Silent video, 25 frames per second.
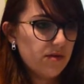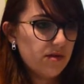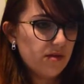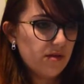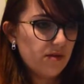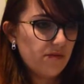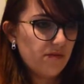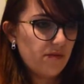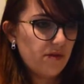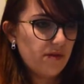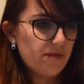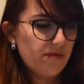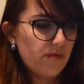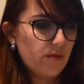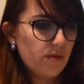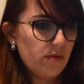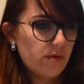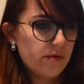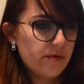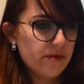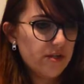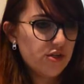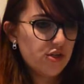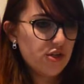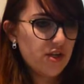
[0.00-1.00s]
to the front of the
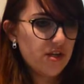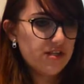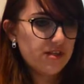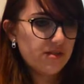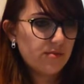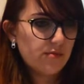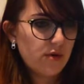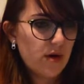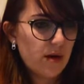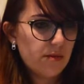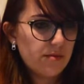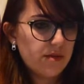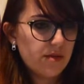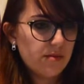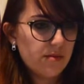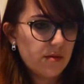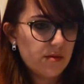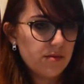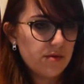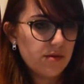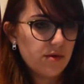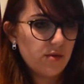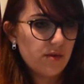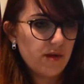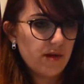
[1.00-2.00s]
warden's chest and propped him
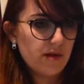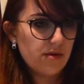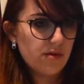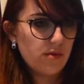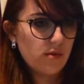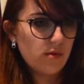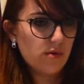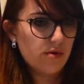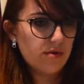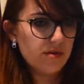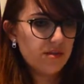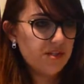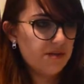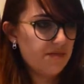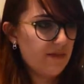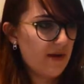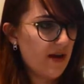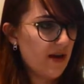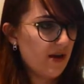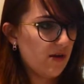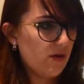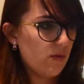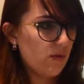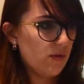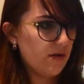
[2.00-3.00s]
up to where the warden's
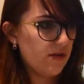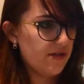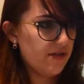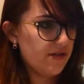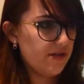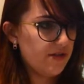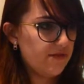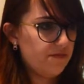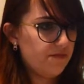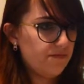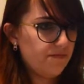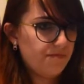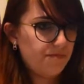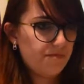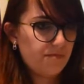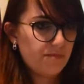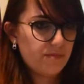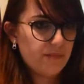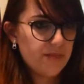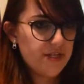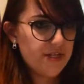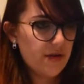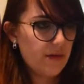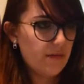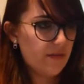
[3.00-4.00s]
back was
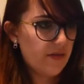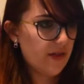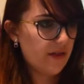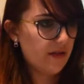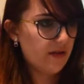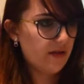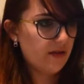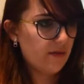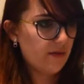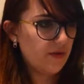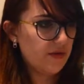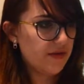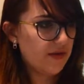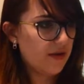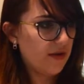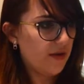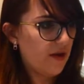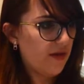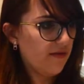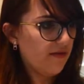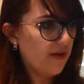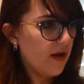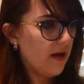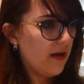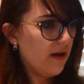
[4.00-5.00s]
something. It was cut off.